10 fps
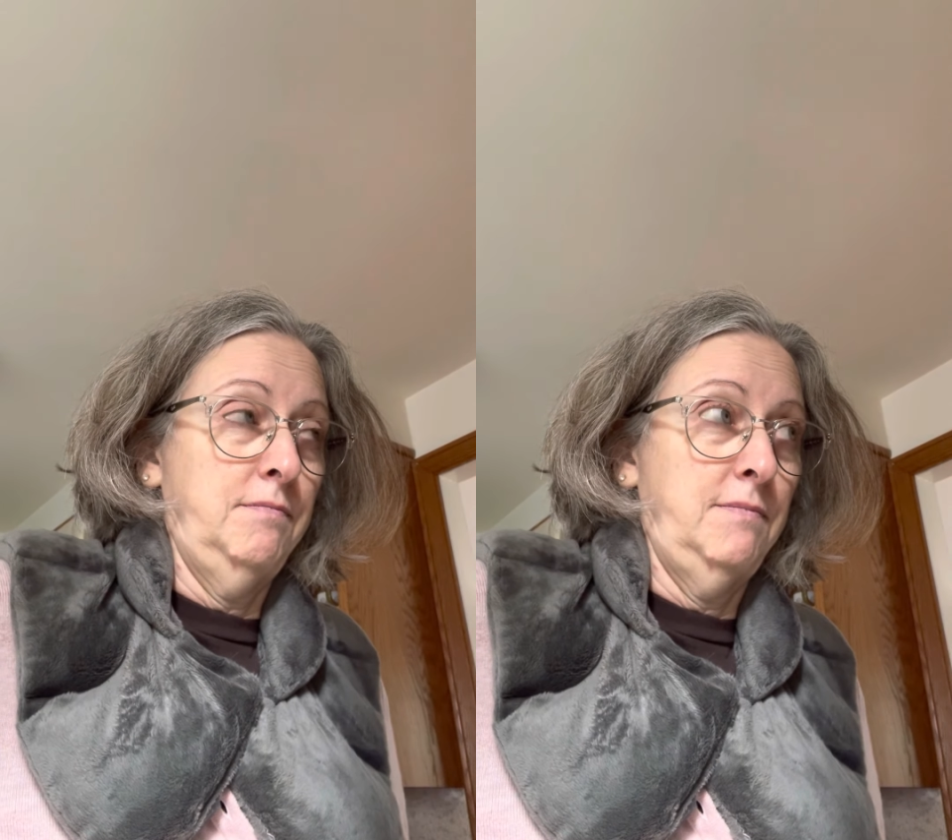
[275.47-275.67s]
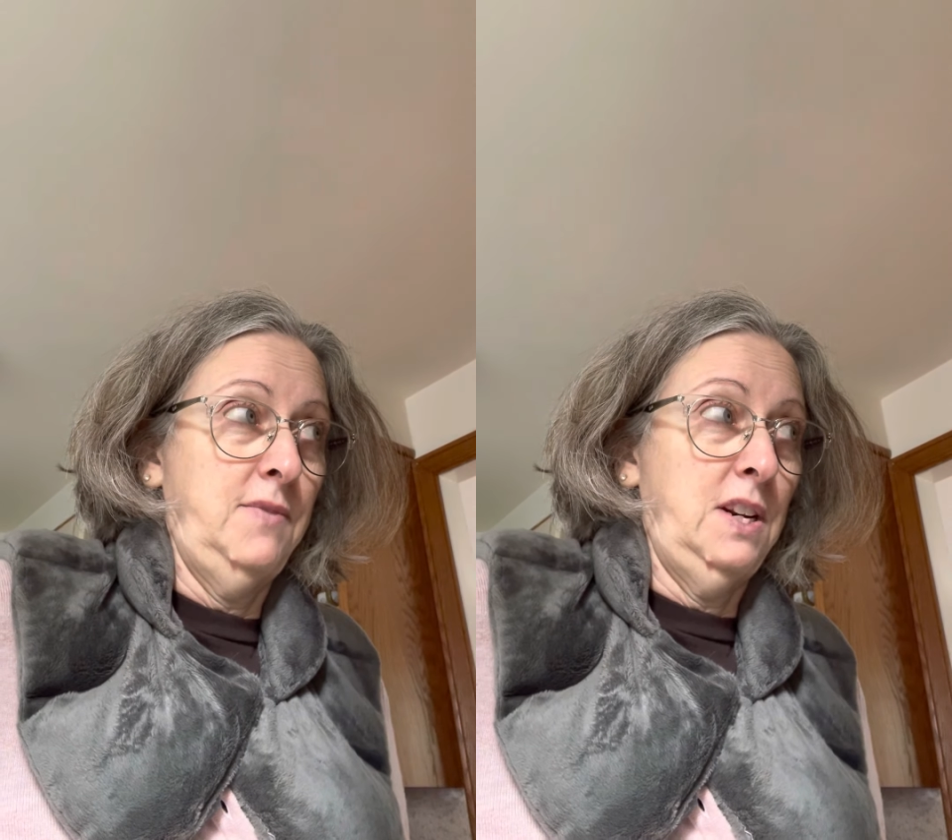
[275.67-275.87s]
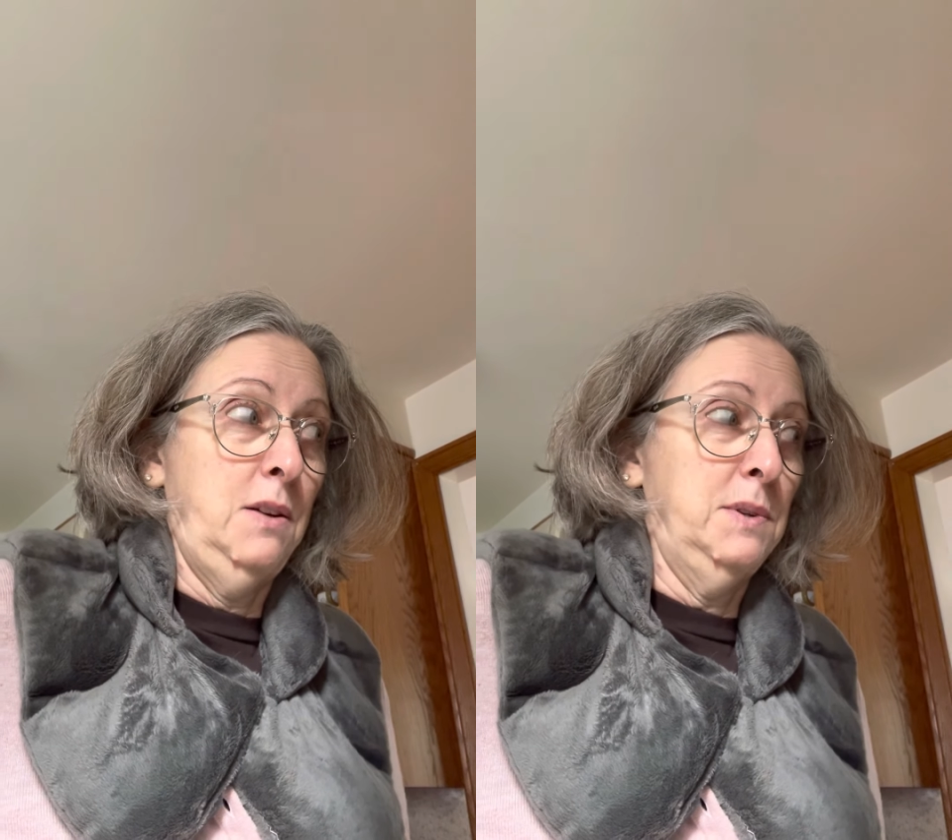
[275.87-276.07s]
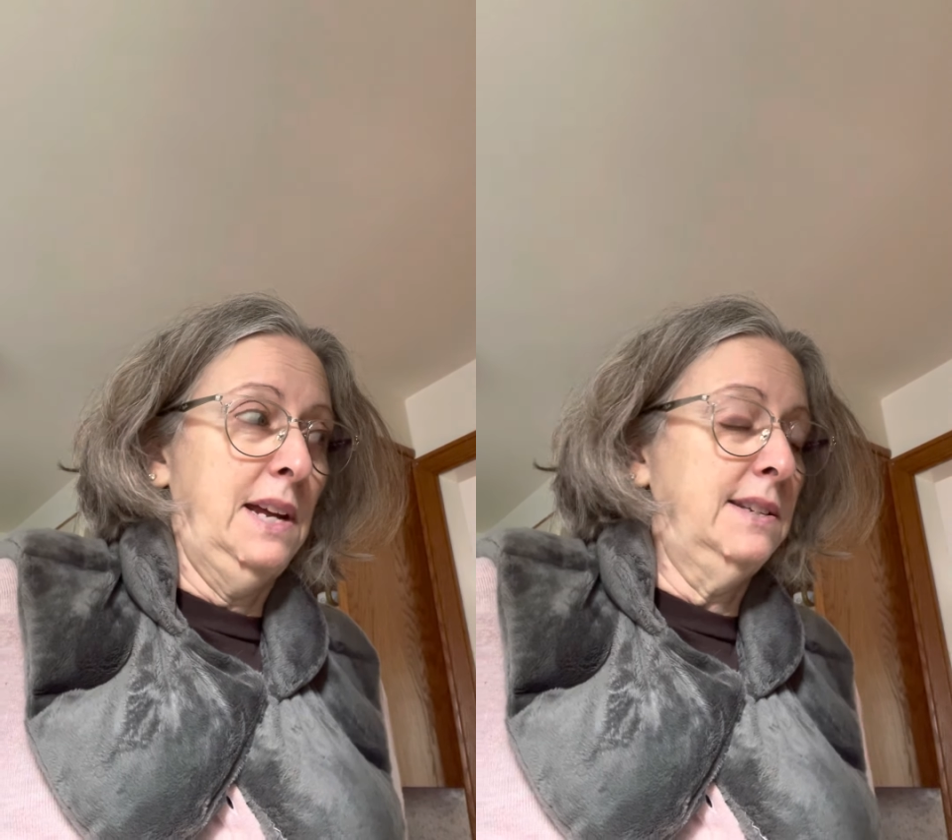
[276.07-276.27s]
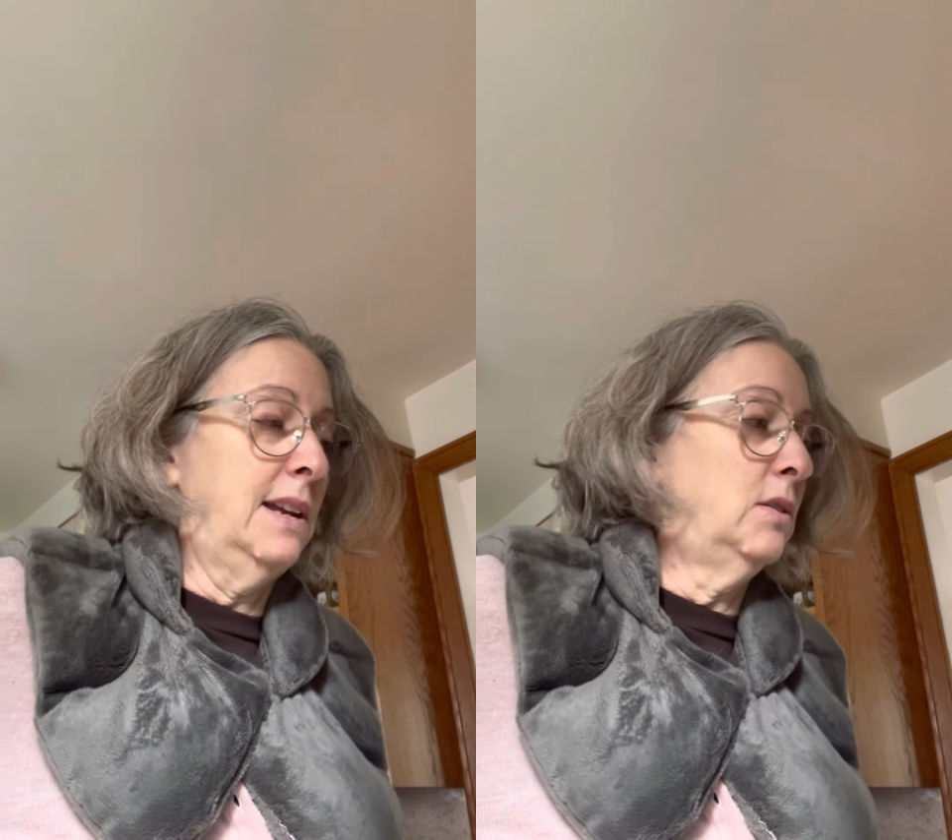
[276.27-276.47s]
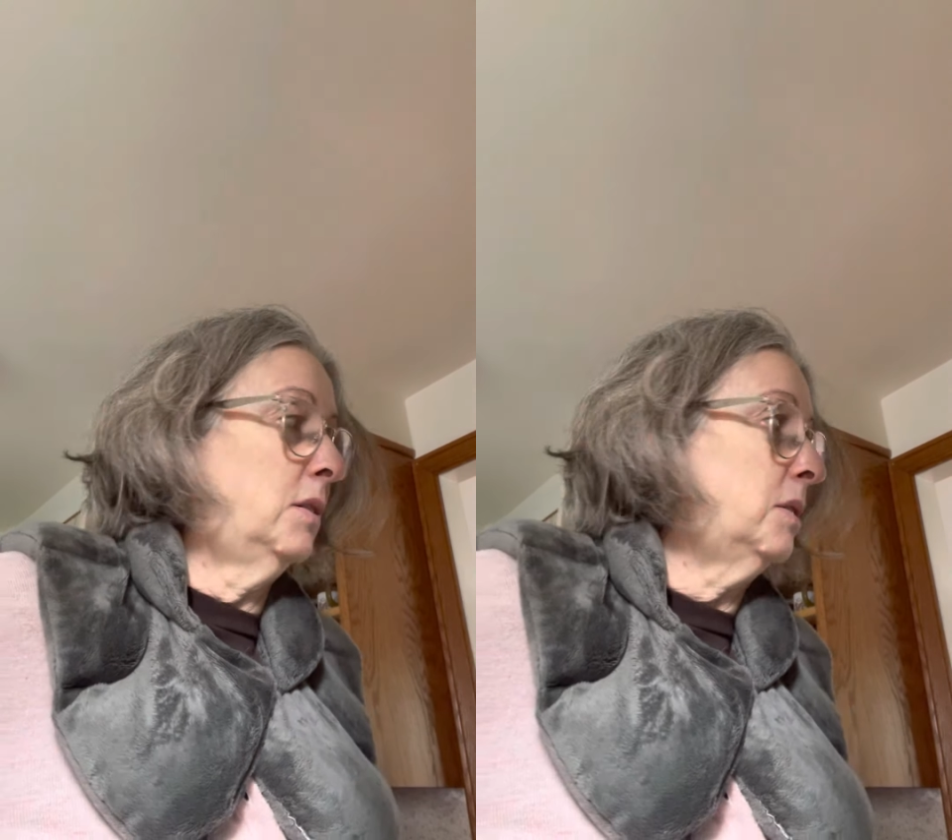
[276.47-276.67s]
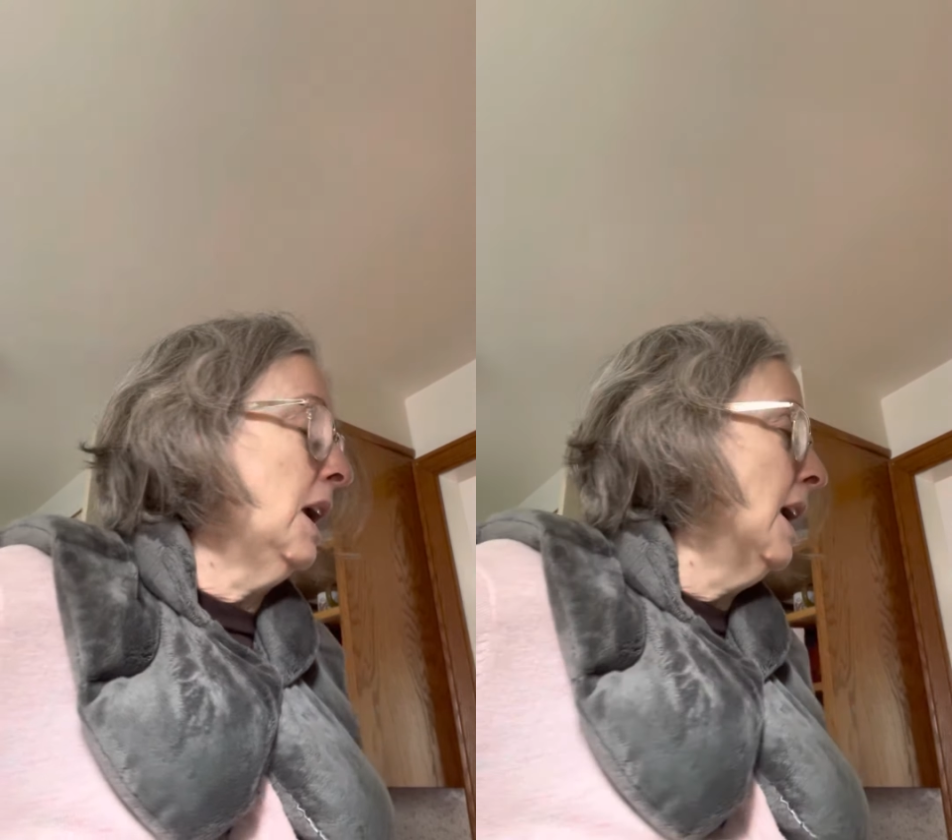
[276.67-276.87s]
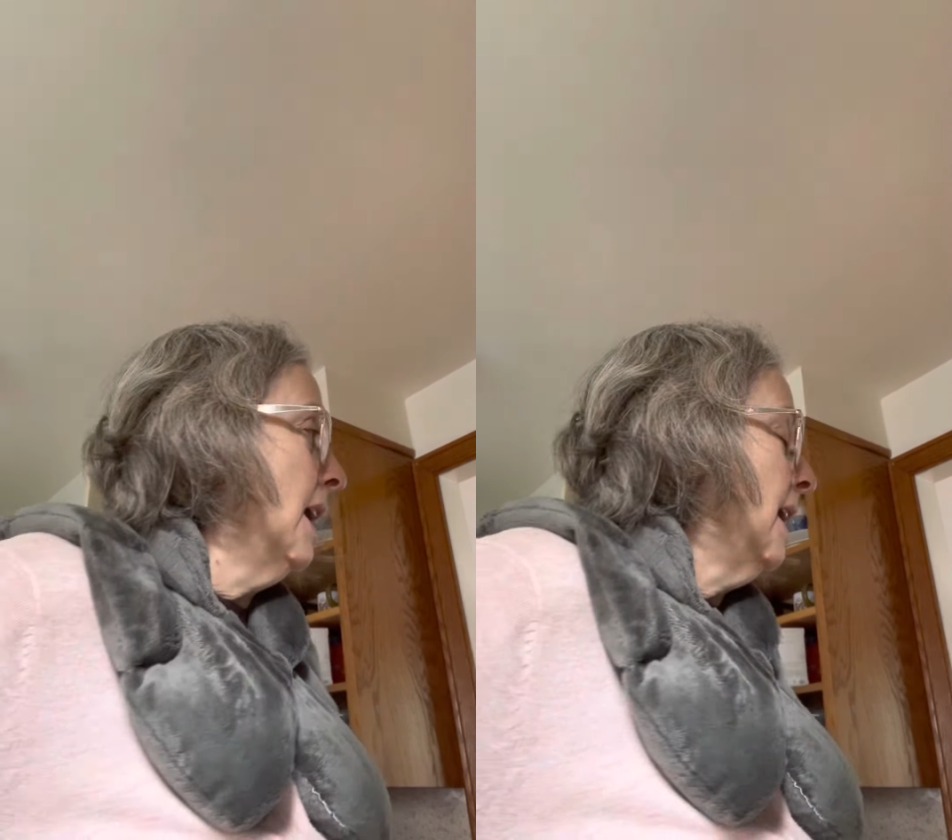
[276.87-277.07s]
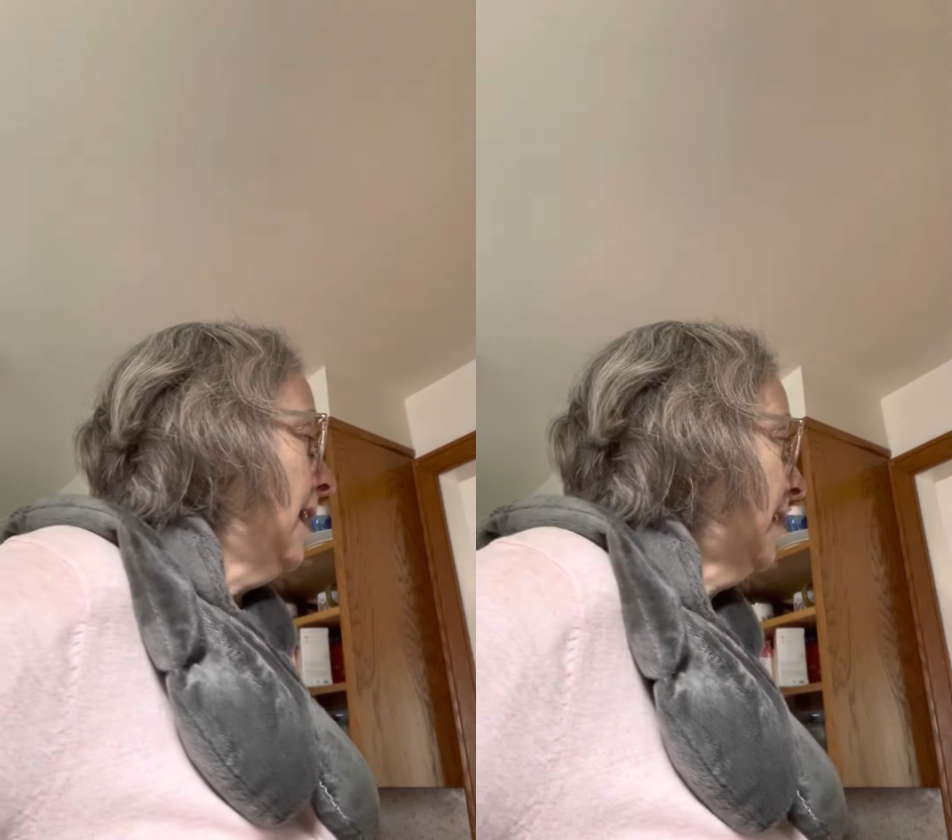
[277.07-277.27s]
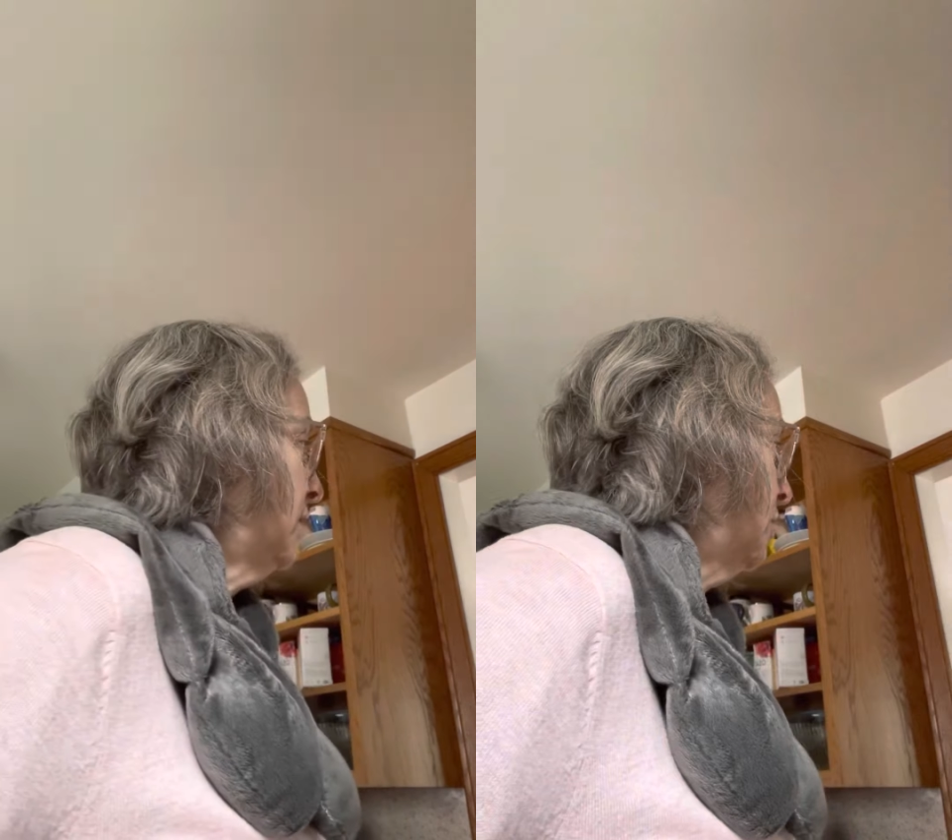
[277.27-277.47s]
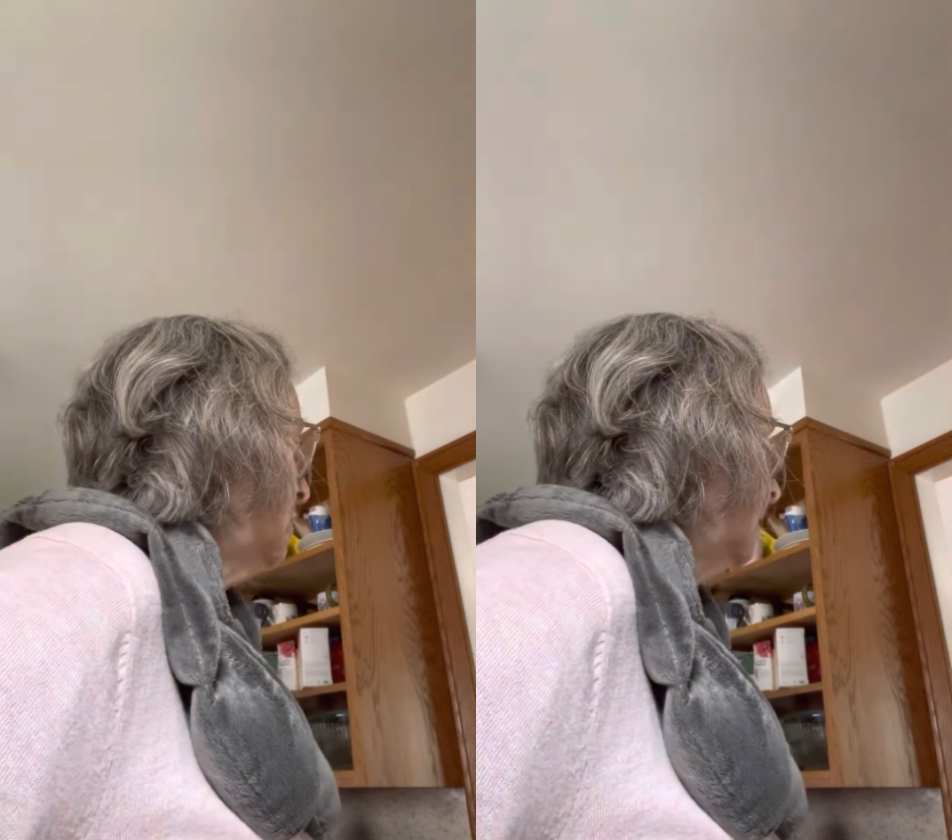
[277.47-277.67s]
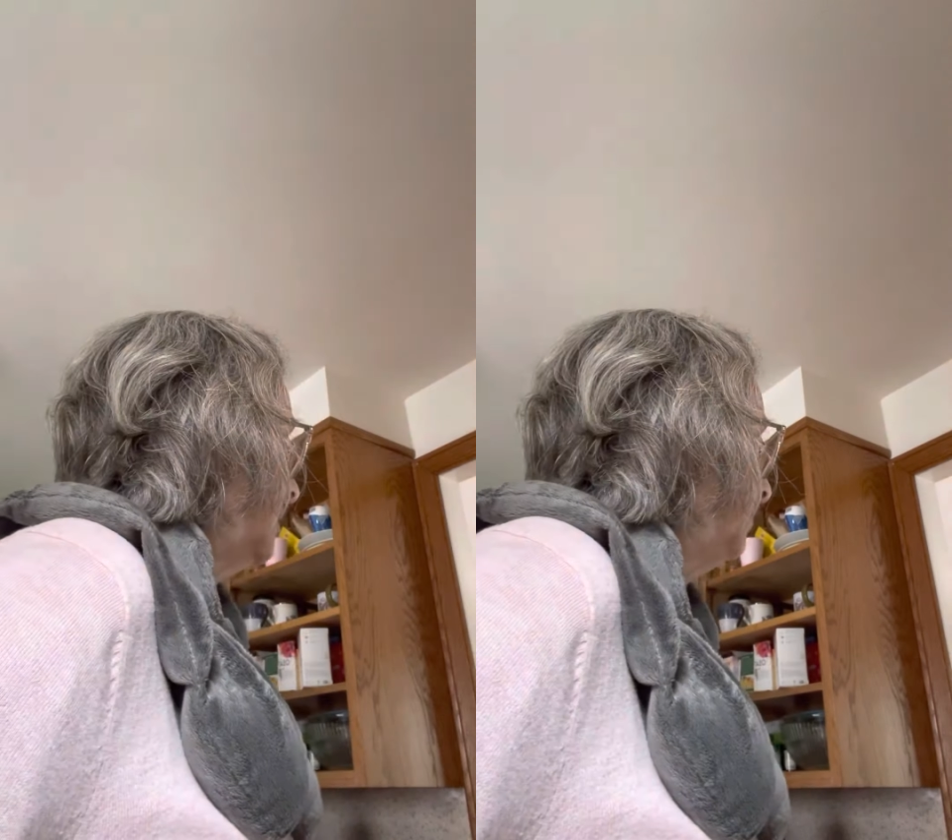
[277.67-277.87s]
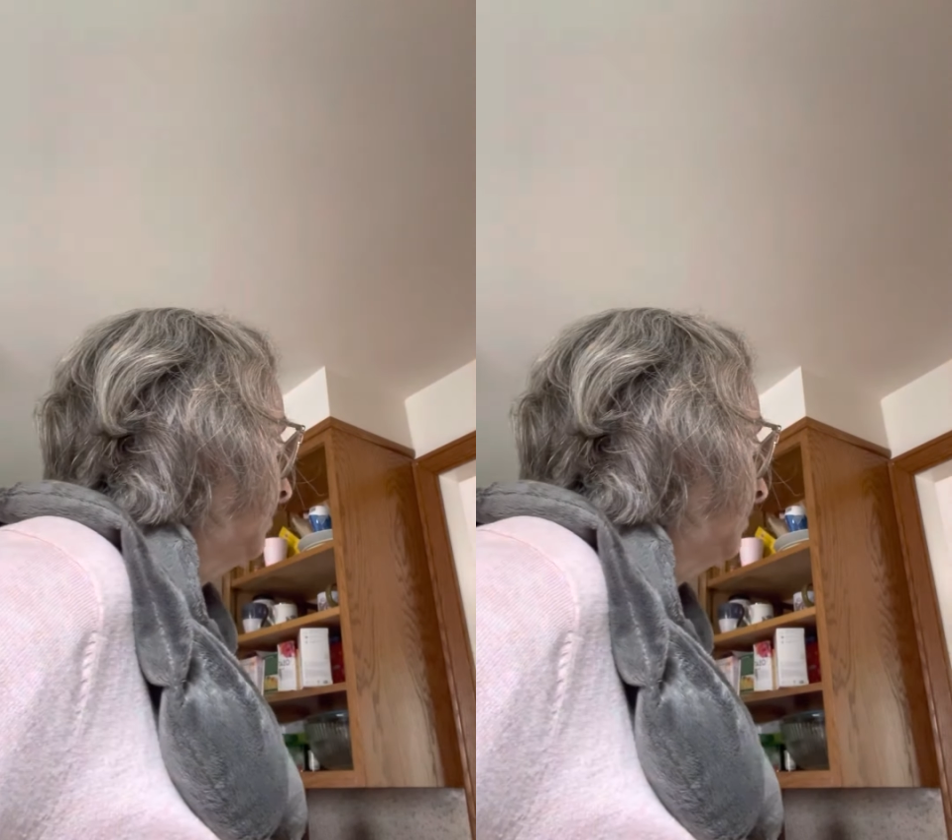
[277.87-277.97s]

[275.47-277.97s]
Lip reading: video will last that long. Hey Google,